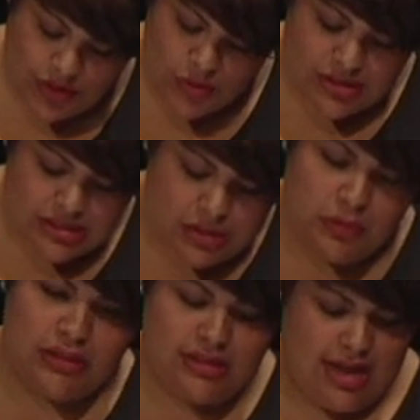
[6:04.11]
It was as
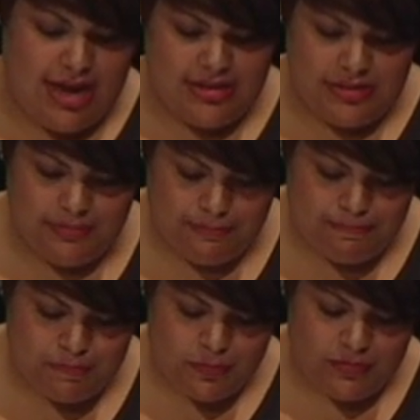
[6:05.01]
simple as that.
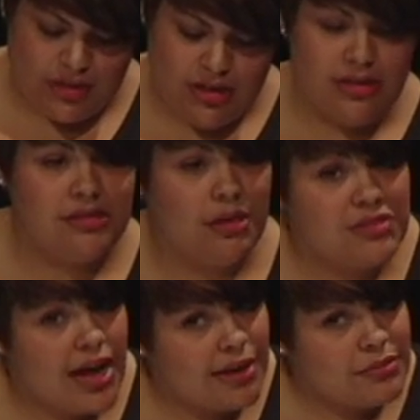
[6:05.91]

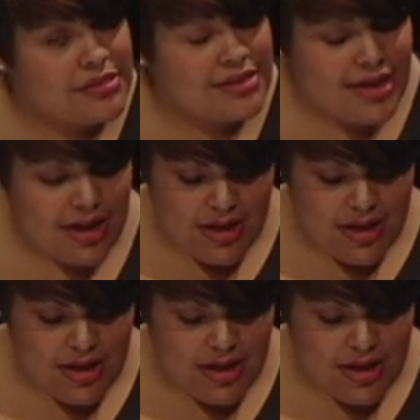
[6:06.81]
Sometimes